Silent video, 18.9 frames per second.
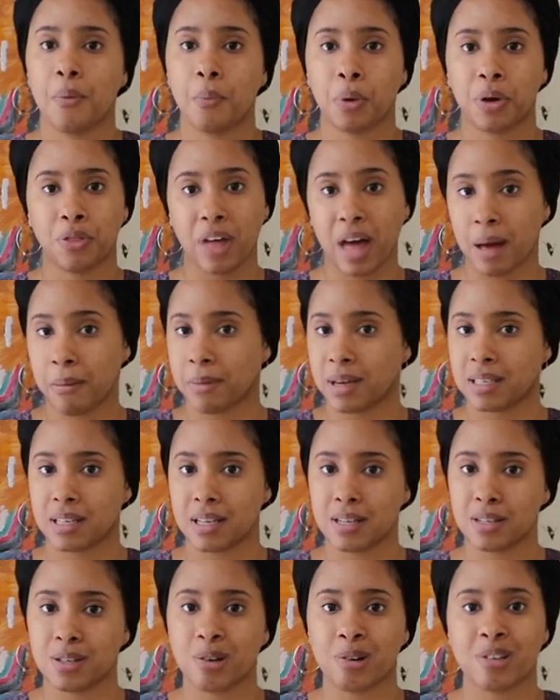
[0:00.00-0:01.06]
With that, my
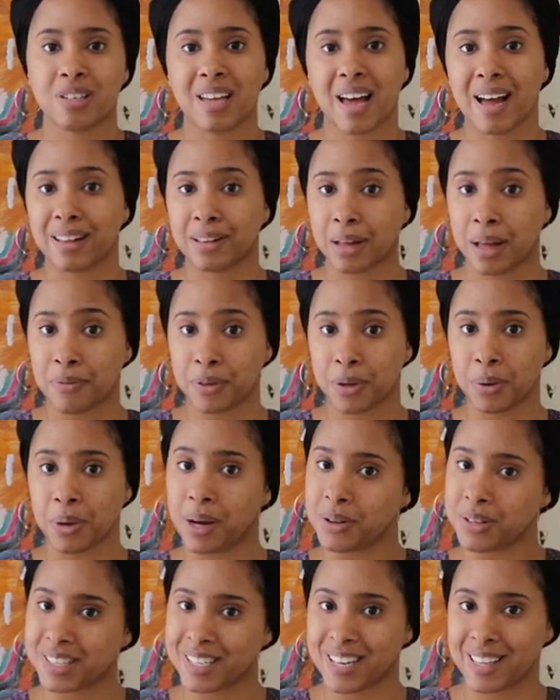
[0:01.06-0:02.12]
sisters, I love you.
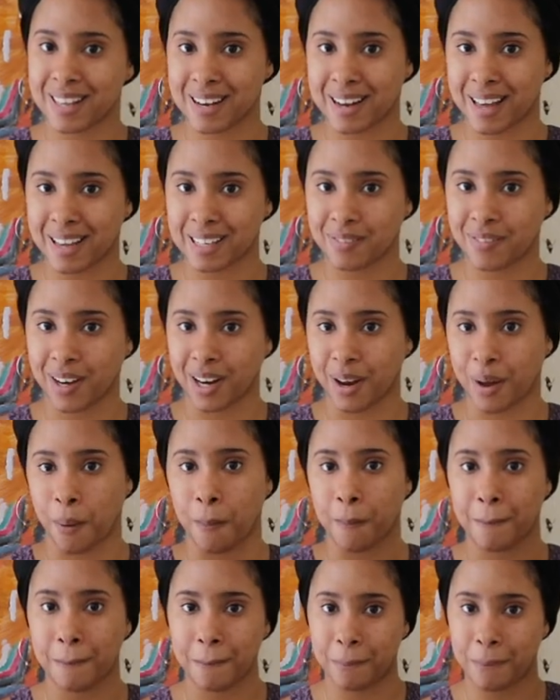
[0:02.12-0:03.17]
I'll see you in the next video.
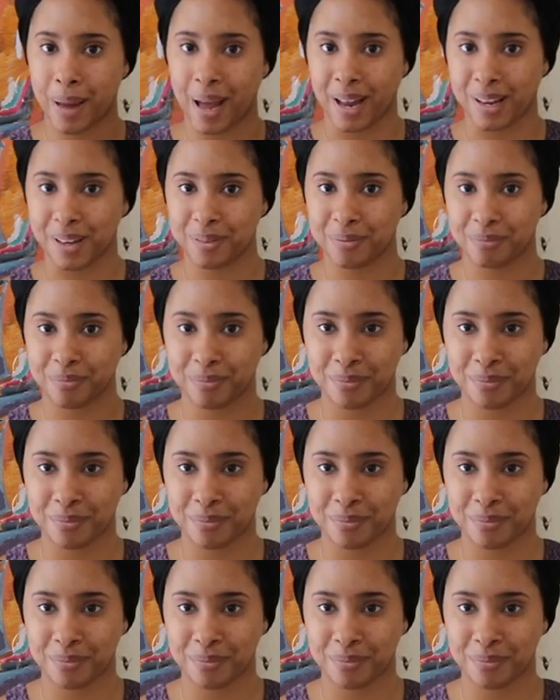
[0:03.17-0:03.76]
Bye.